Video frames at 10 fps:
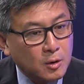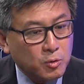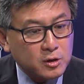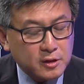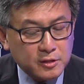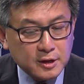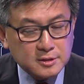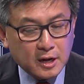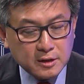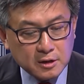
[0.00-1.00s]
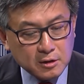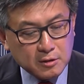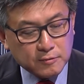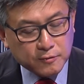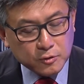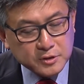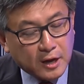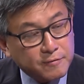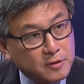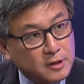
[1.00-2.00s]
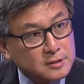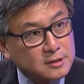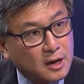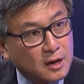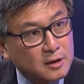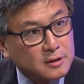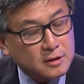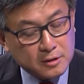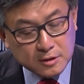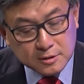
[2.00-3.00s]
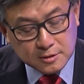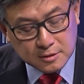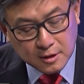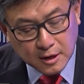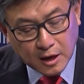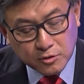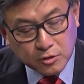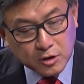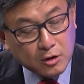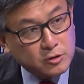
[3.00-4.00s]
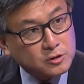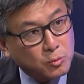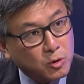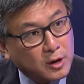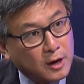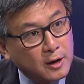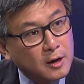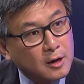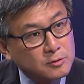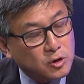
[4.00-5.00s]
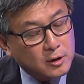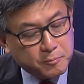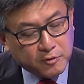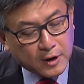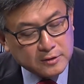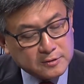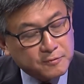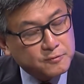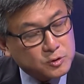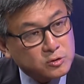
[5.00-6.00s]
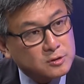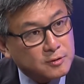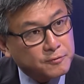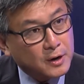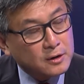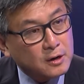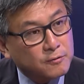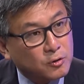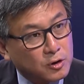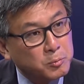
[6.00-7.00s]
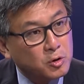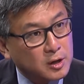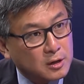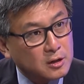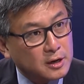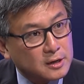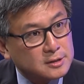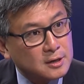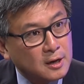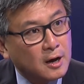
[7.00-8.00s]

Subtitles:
One of the things that I did in the first half of this calendar year is to work on trying to provide some sources of funding for community clinics.